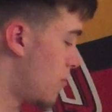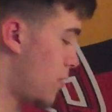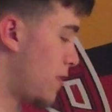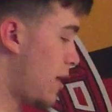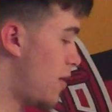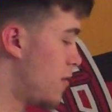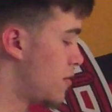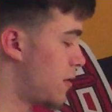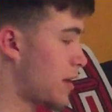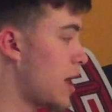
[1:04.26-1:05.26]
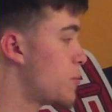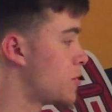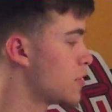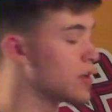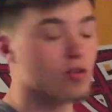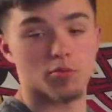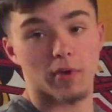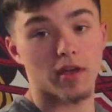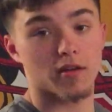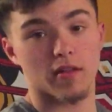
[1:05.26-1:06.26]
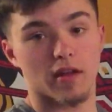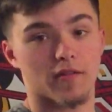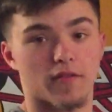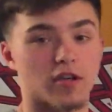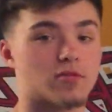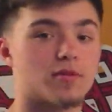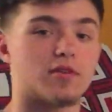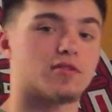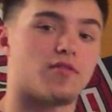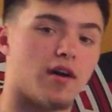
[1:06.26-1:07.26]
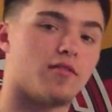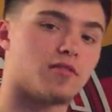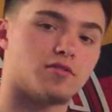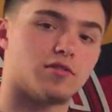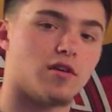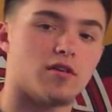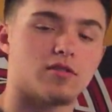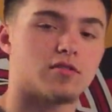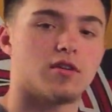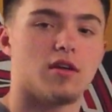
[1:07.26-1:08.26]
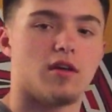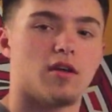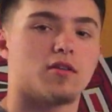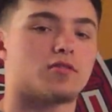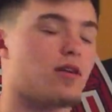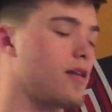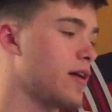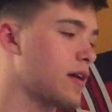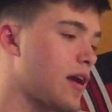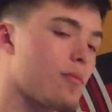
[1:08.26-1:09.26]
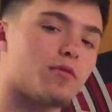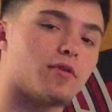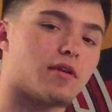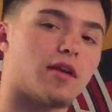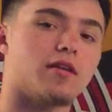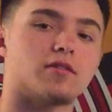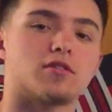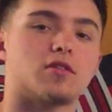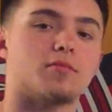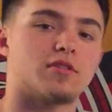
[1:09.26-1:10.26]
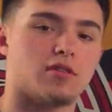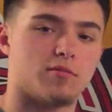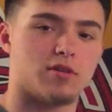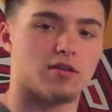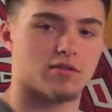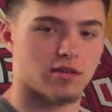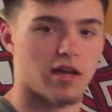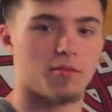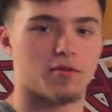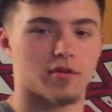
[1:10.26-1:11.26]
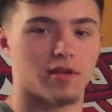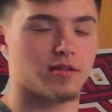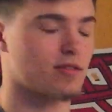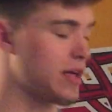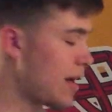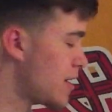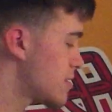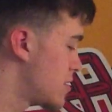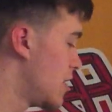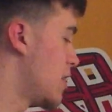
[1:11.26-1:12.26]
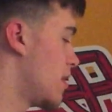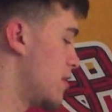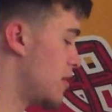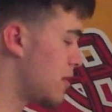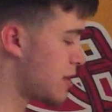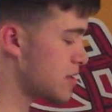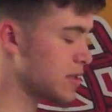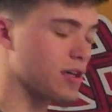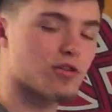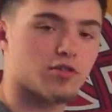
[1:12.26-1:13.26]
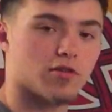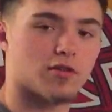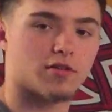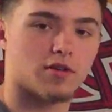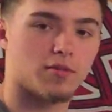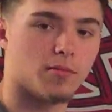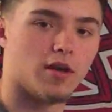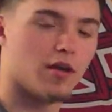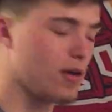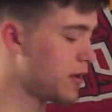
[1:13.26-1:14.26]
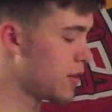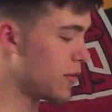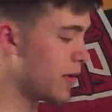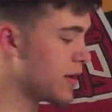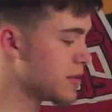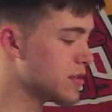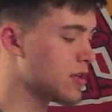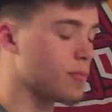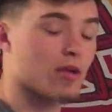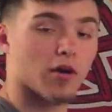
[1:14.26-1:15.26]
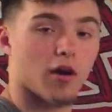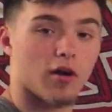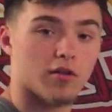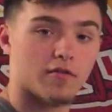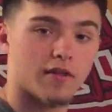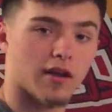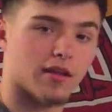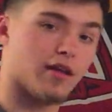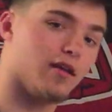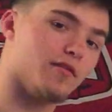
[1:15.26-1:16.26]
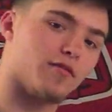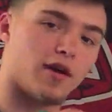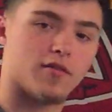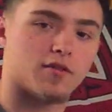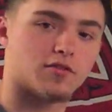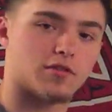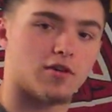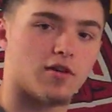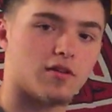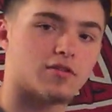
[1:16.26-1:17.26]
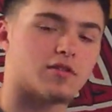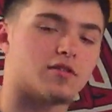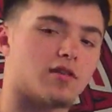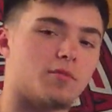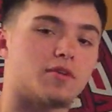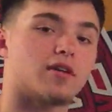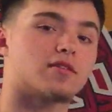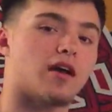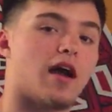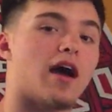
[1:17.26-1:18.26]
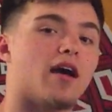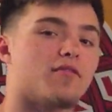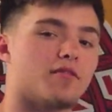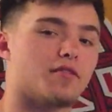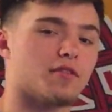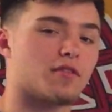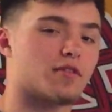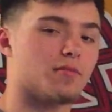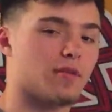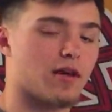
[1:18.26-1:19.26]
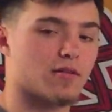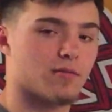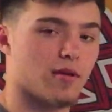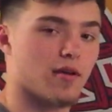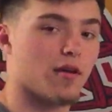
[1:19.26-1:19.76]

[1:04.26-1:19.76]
Well, now the capital gain you made on that investment is $500. So now that capital gain is going to be subject to capital gains tax. And in this case, short term, the rate is going to be all of that gain, $500, is subject to half of your income tax